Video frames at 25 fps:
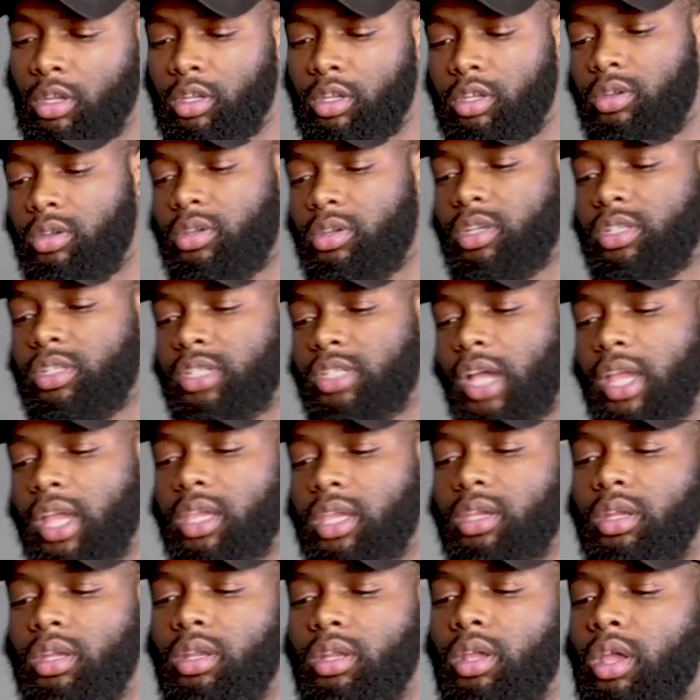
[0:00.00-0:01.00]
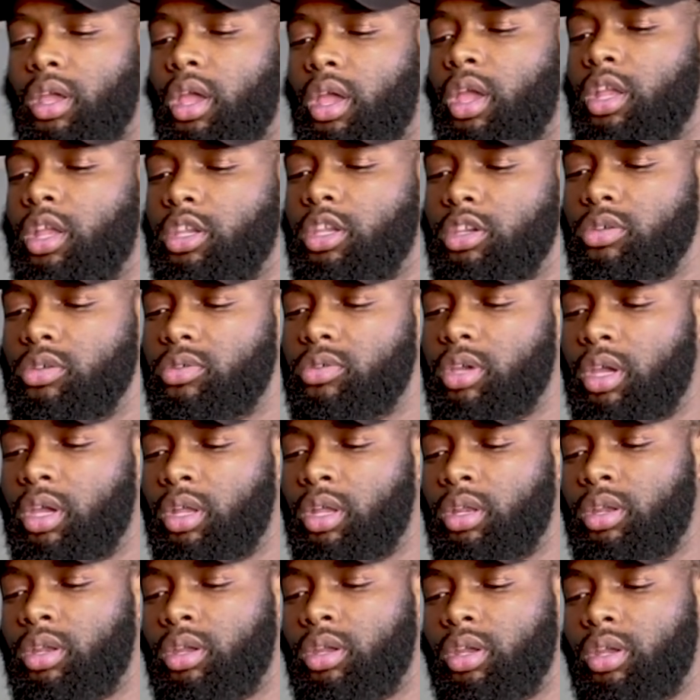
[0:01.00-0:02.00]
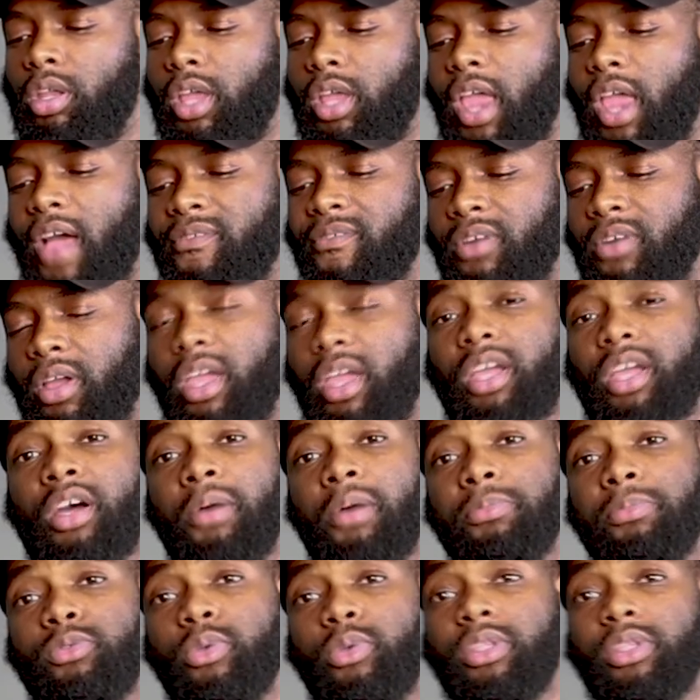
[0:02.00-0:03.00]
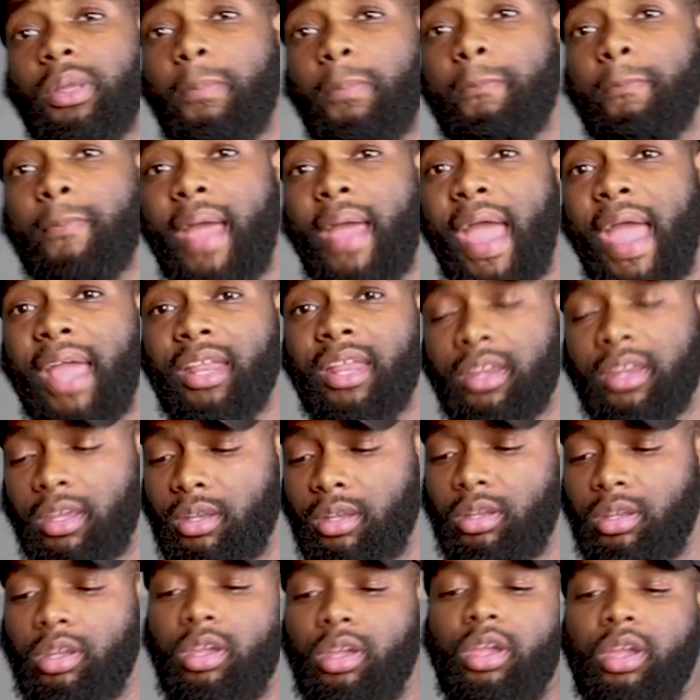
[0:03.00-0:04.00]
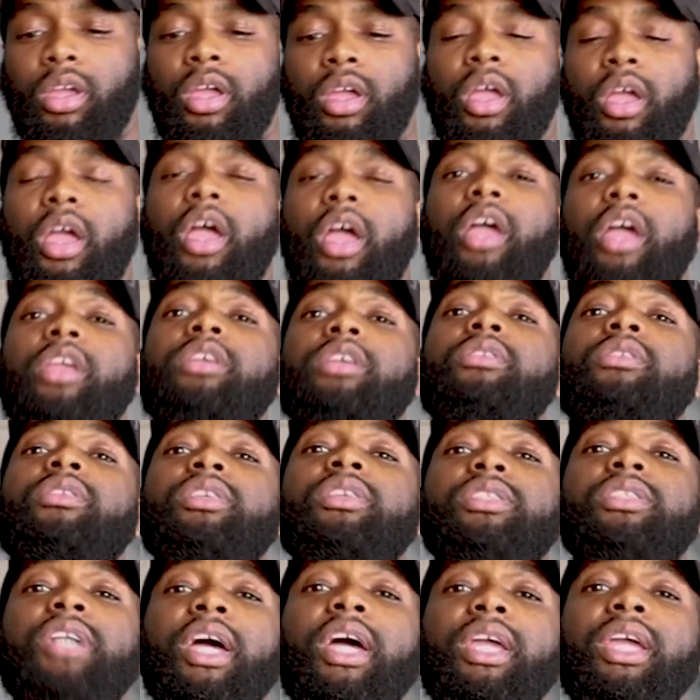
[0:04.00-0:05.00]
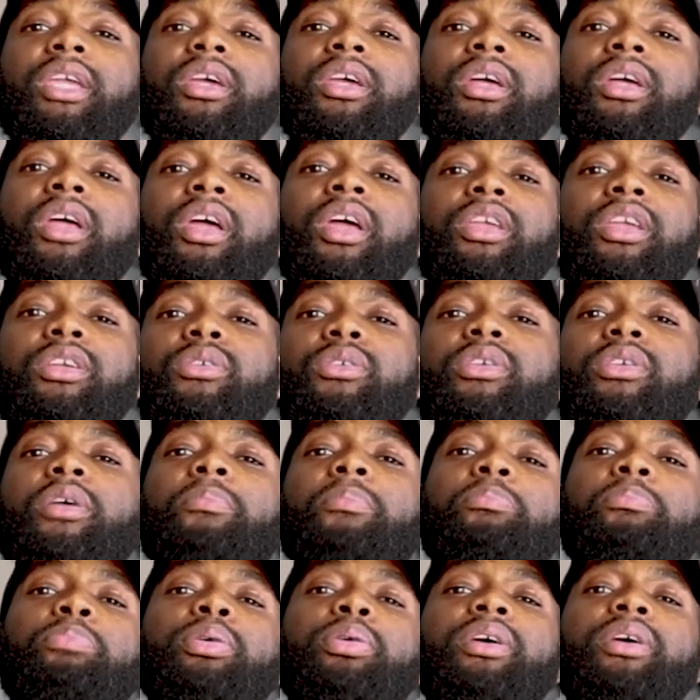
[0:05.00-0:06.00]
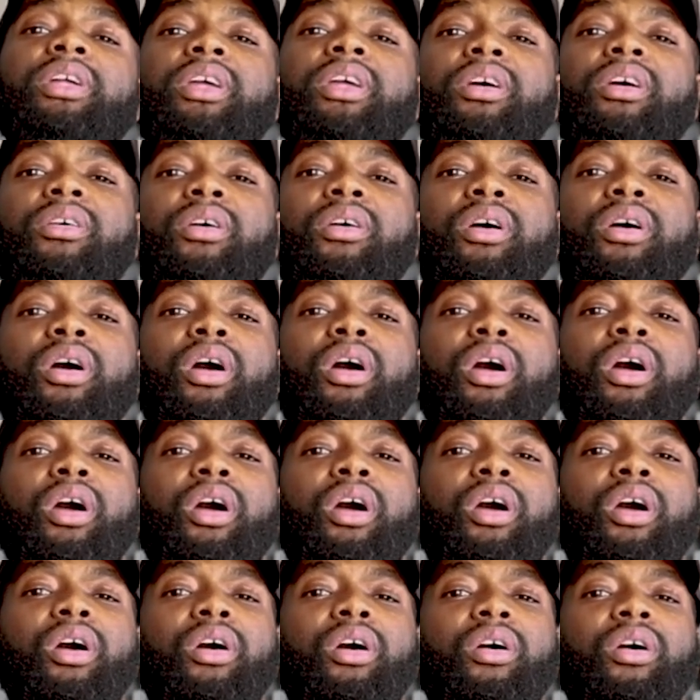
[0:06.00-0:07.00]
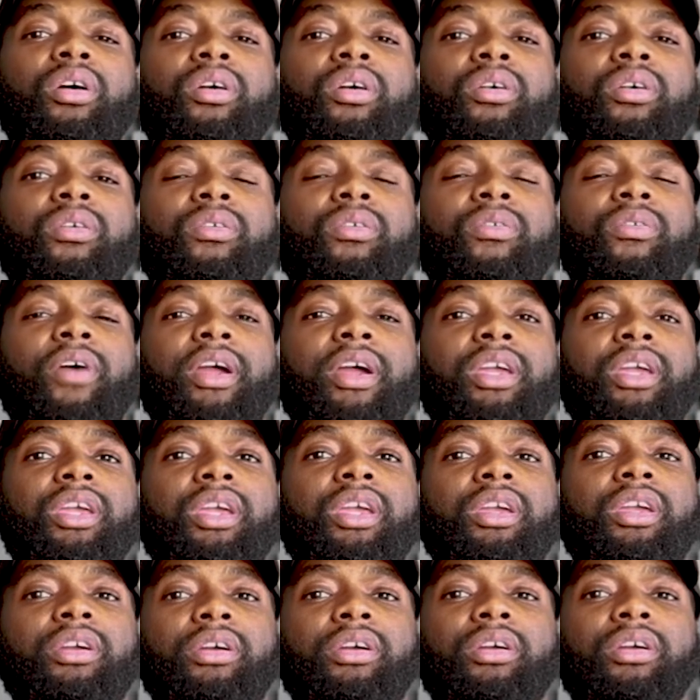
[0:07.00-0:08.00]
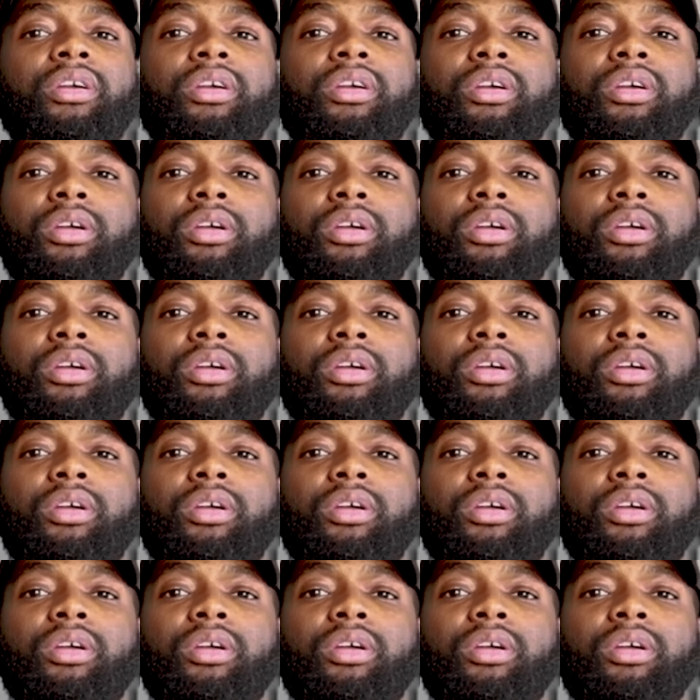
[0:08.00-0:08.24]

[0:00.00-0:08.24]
you can take it and you can, it comes with the magnet, and you can take it and you can put it right here.